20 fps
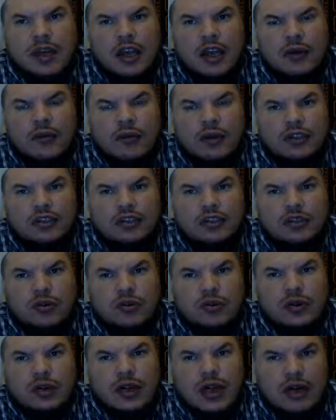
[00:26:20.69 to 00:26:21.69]
and which
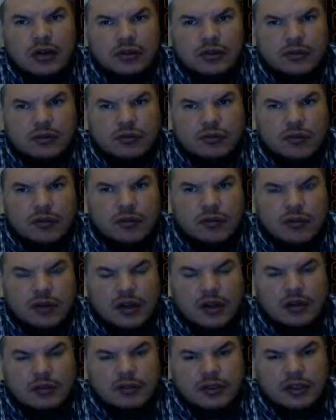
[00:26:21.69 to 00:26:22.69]
don't allow them to
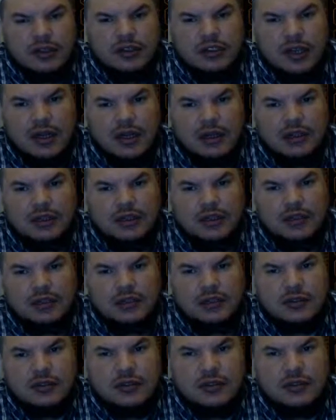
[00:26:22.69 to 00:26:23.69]
overcome their
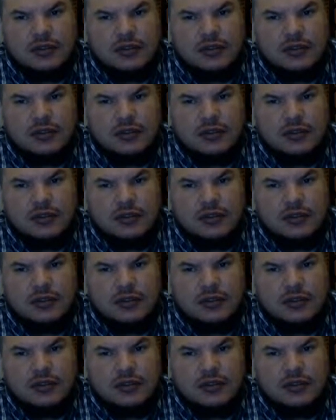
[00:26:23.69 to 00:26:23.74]
challenges,